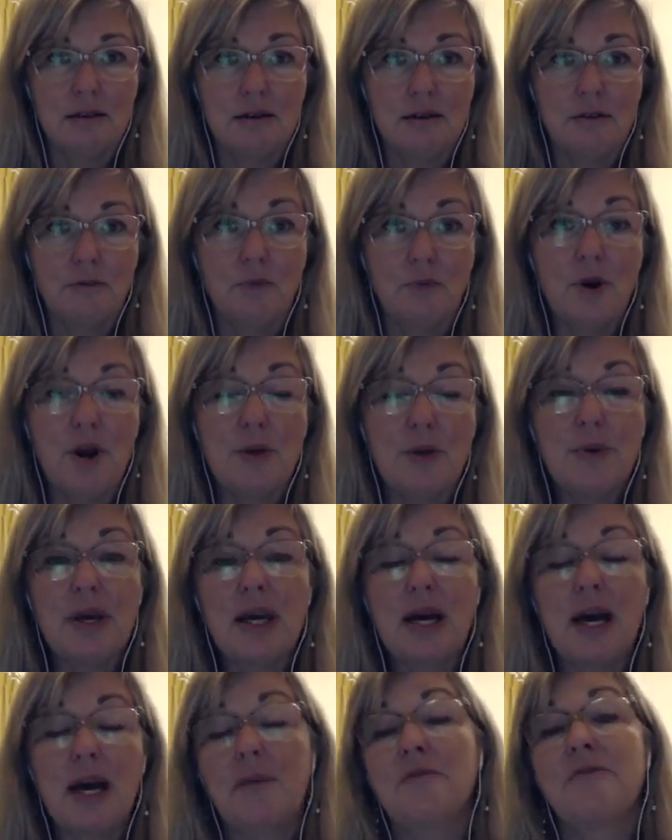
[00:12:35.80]
We
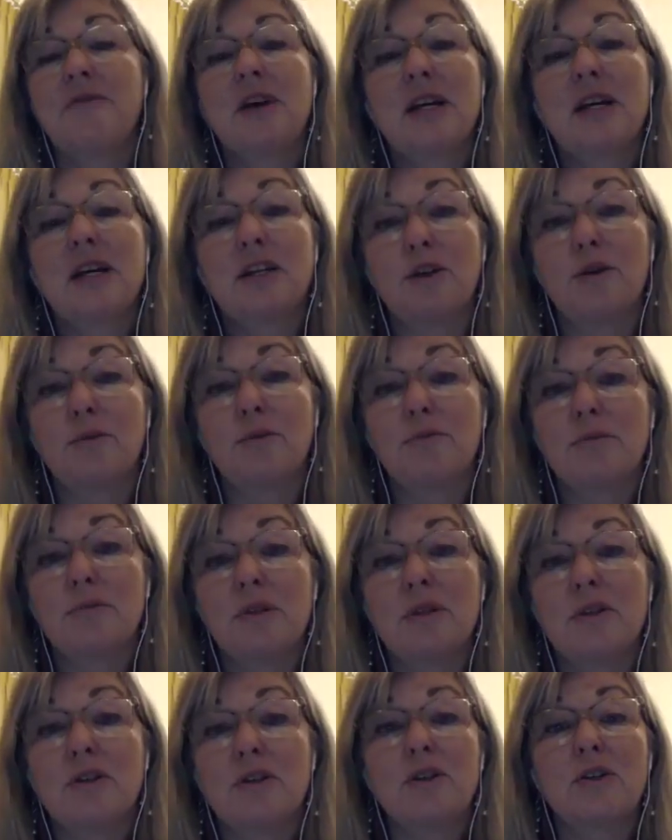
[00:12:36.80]
become
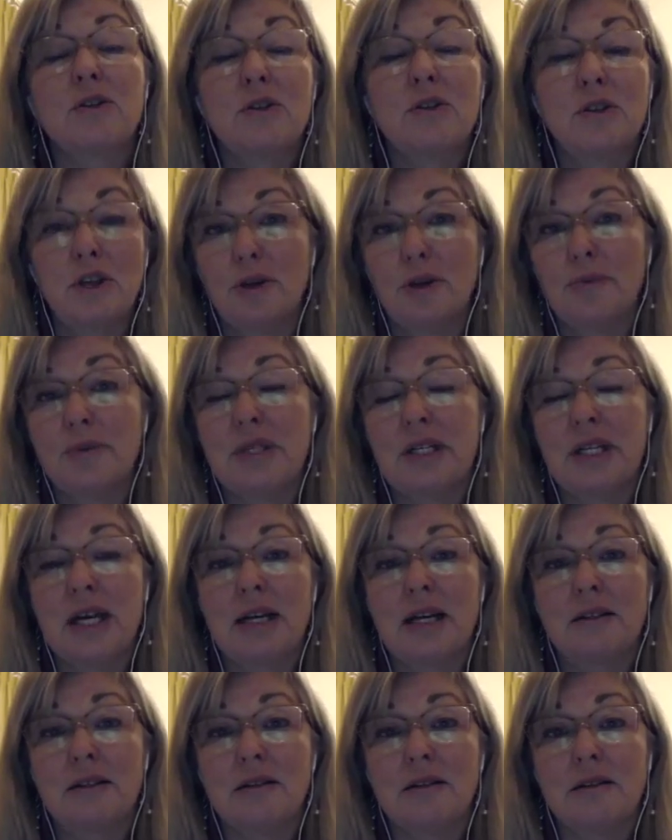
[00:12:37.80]
victims to
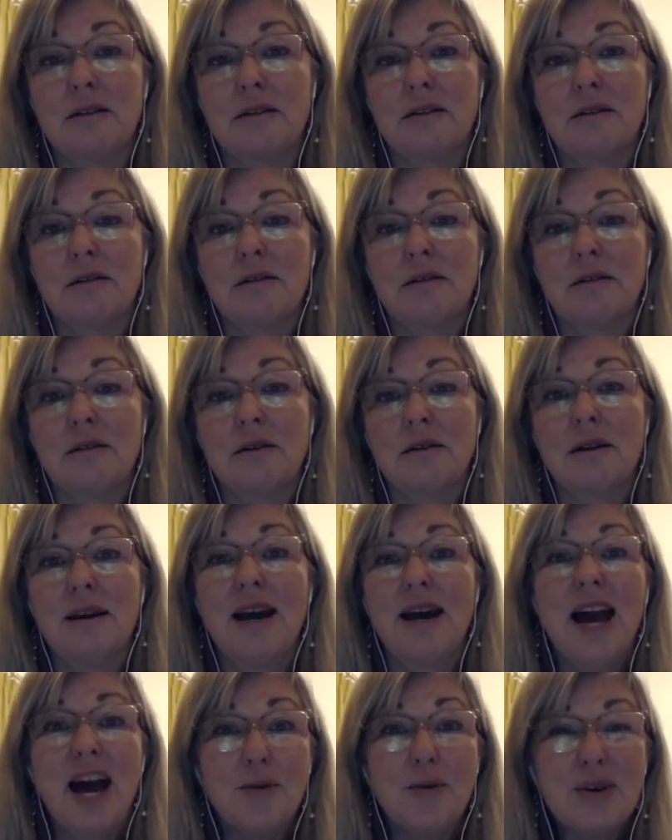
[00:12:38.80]
circumstances,
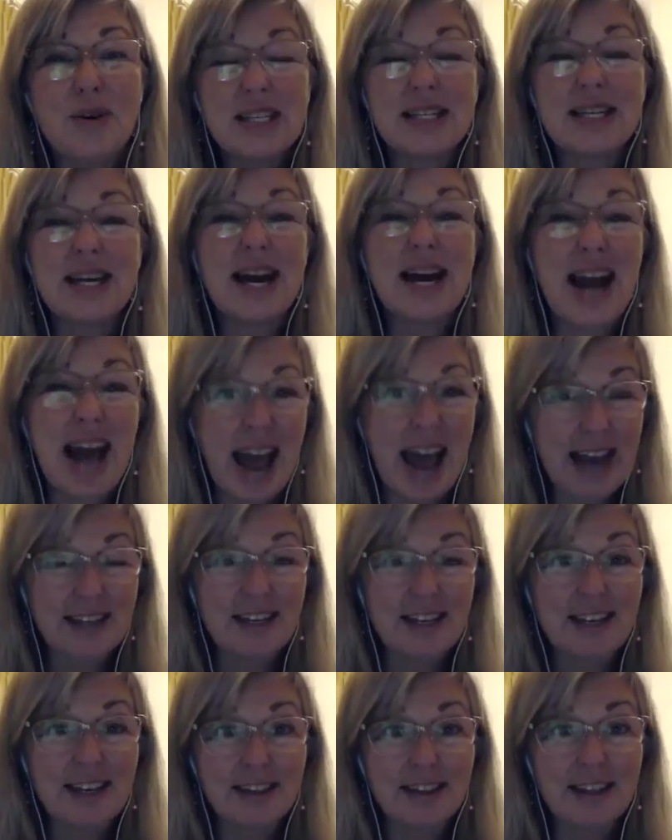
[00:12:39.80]
and we start
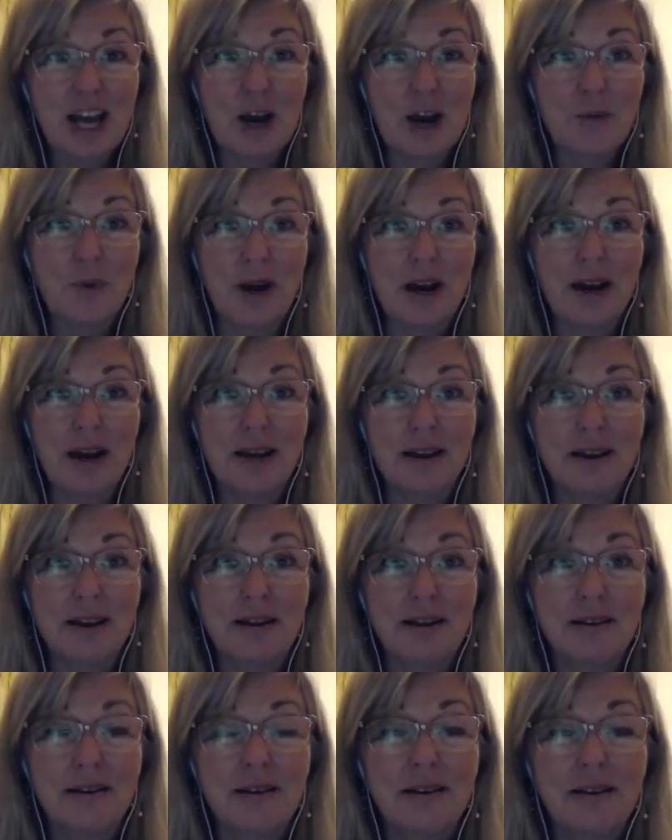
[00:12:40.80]
acting in that way.
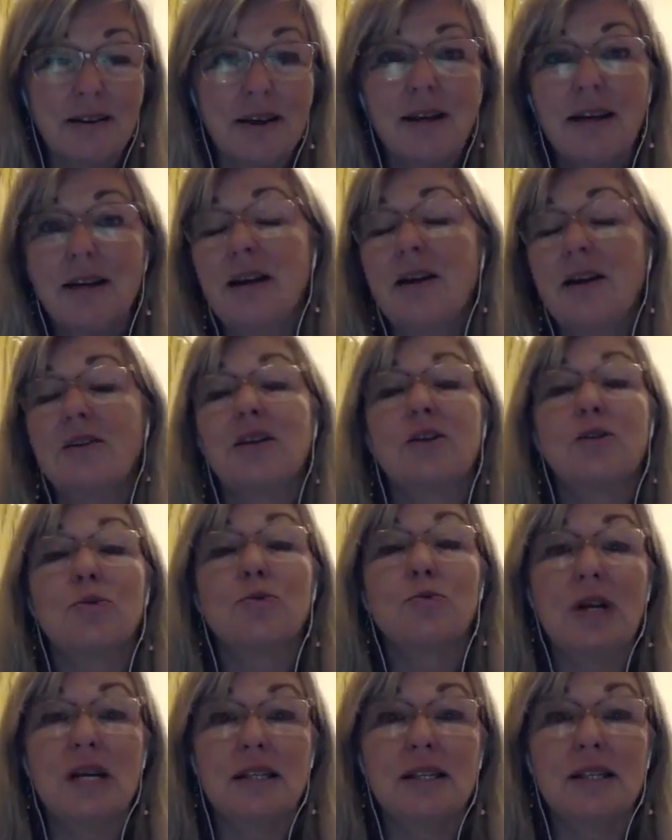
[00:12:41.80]
Now, just
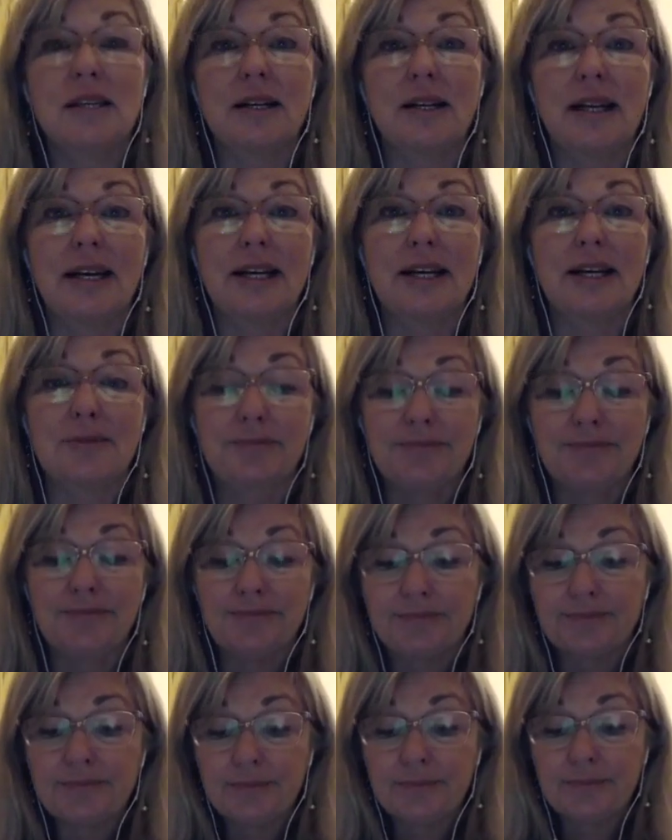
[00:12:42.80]
recently,
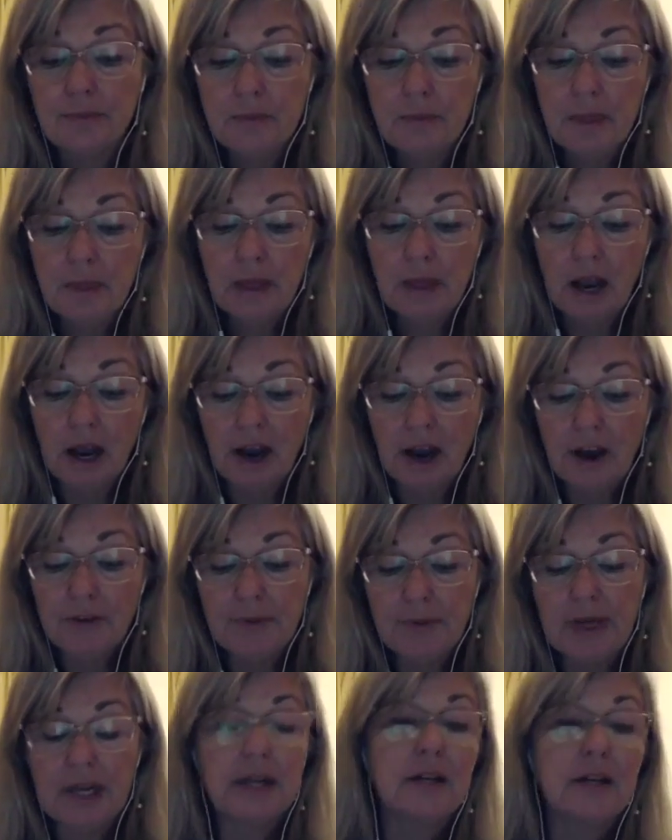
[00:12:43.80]
I've
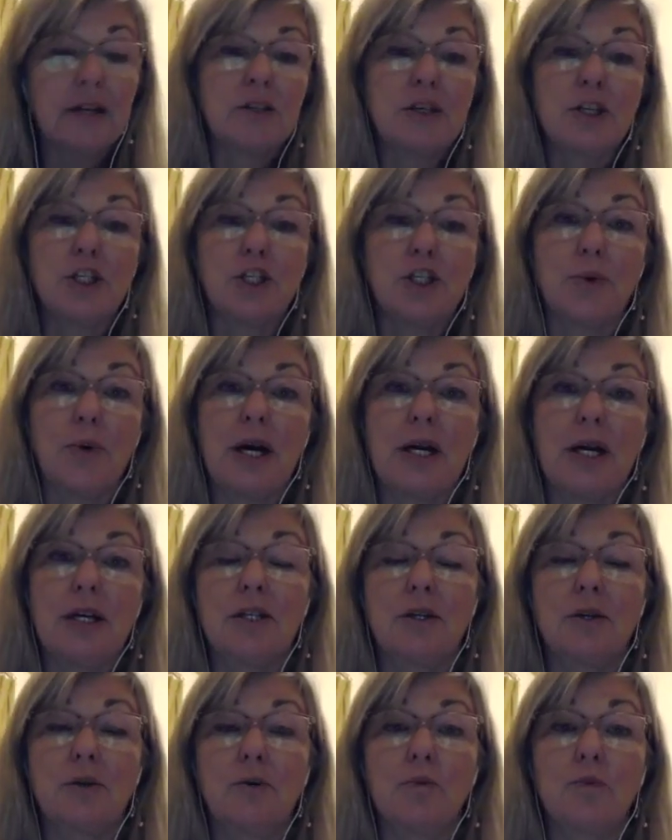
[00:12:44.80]
been in a
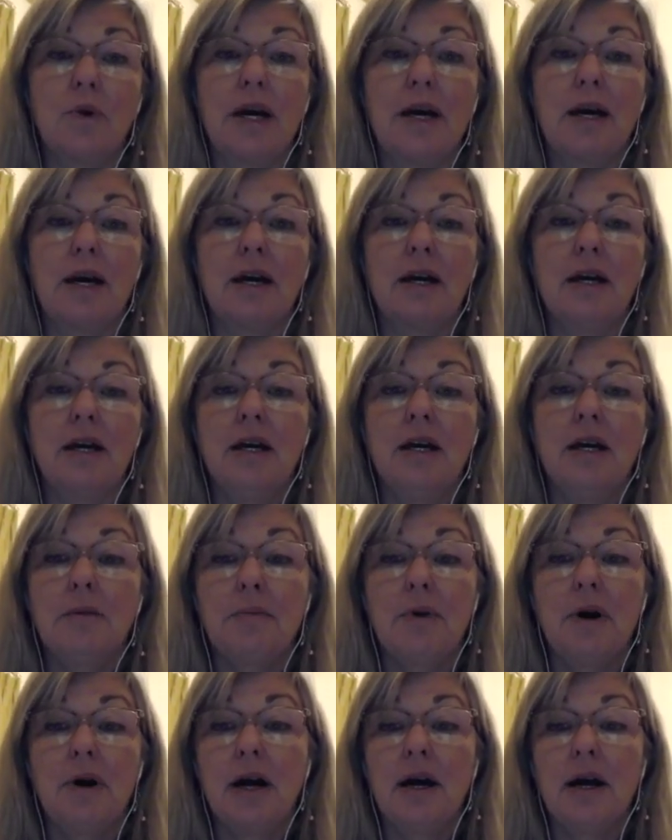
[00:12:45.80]
situation where
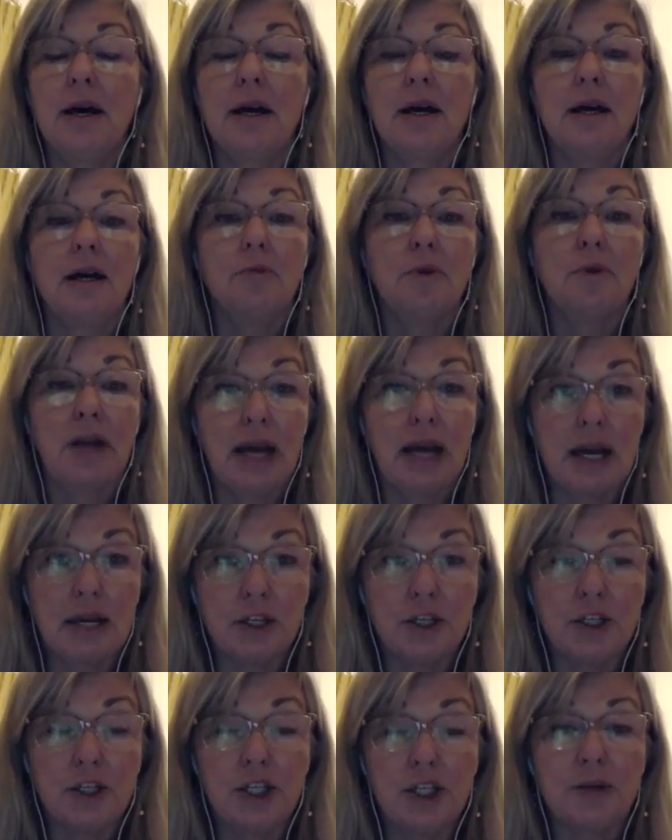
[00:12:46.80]
my
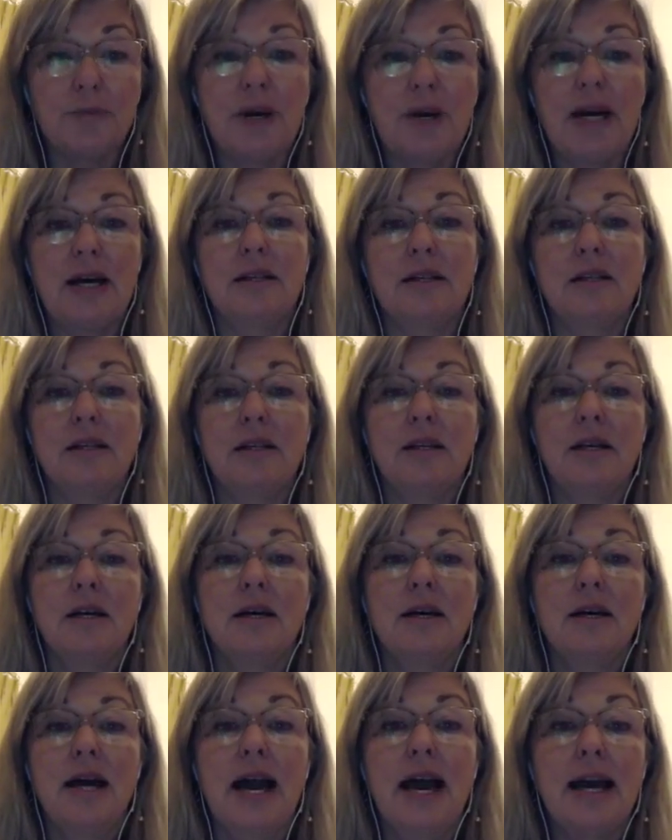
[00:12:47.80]
relationship has
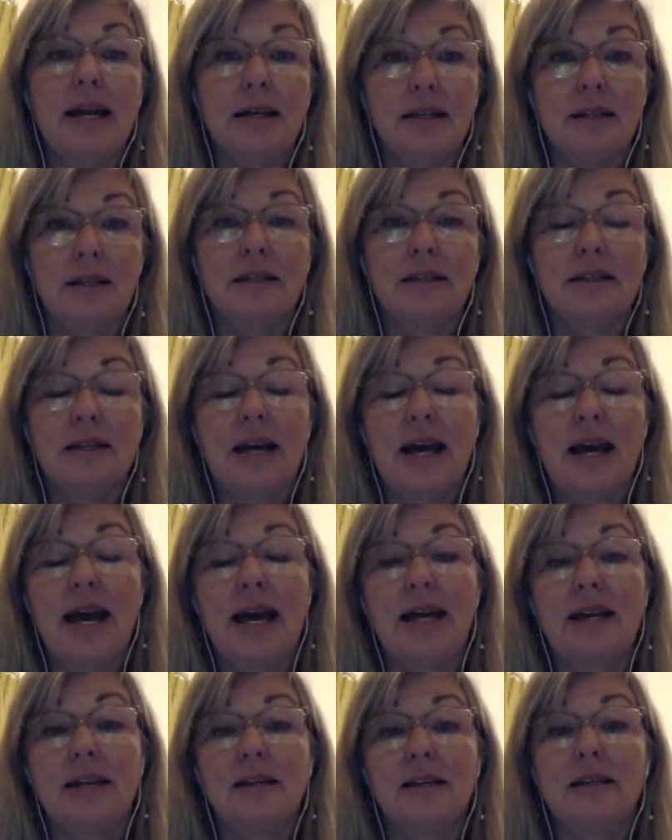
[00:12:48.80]
ended,
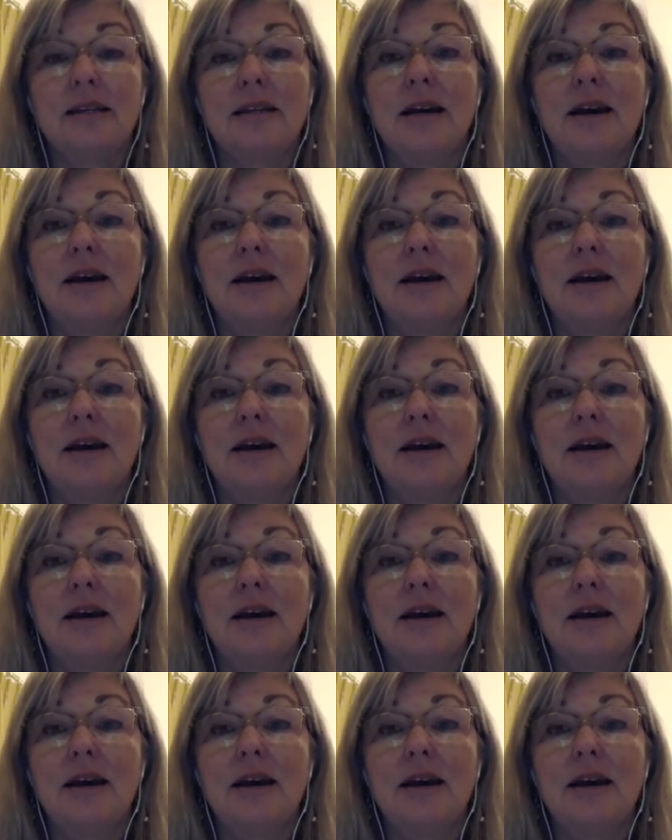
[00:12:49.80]
and